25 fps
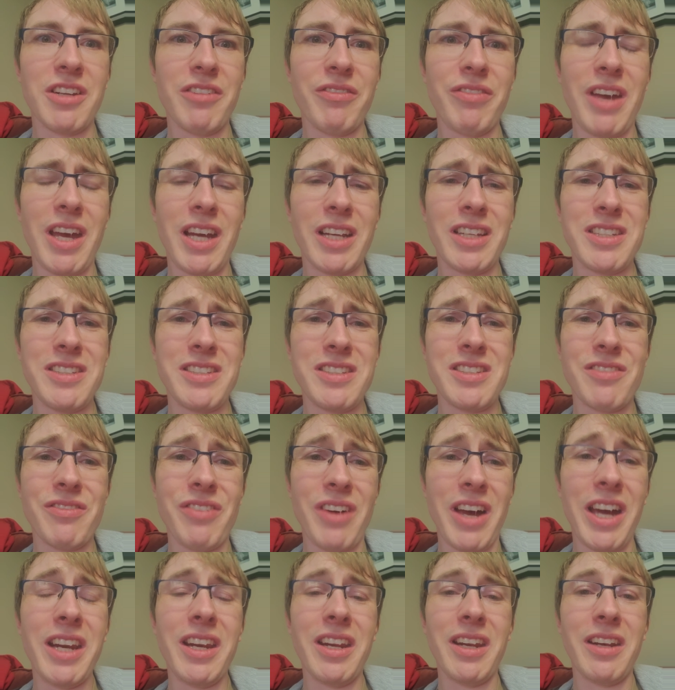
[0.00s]
In fact, he's
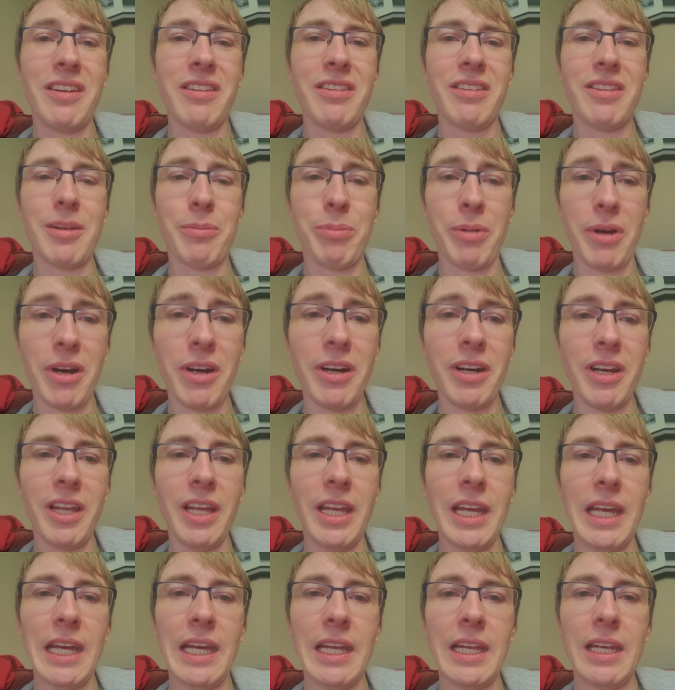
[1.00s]
divided the
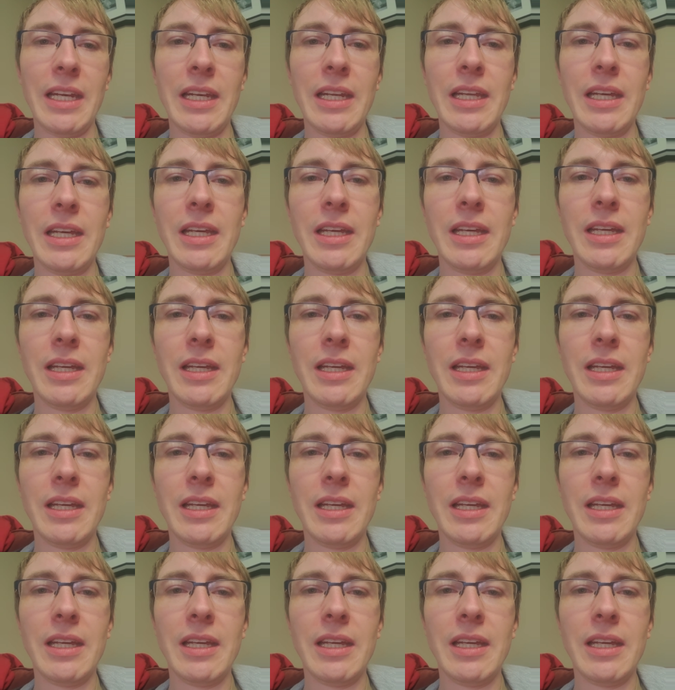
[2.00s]
party, and